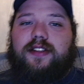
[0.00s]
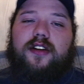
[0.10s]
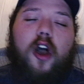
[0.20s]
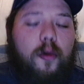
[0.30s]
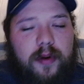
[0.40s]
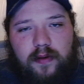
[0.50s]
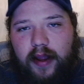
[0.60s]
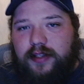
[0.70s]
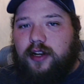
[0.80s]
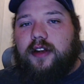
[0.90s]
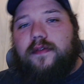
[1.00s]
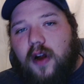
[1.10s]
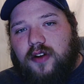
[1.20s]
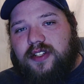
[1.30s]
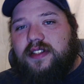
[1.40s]
your open rates, your
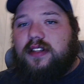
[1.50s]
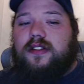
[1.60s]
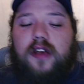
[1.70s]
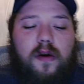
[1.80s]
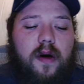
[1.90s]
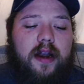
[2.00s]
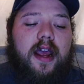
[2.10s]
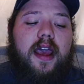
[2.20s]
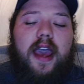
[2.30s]
conversions, and so on,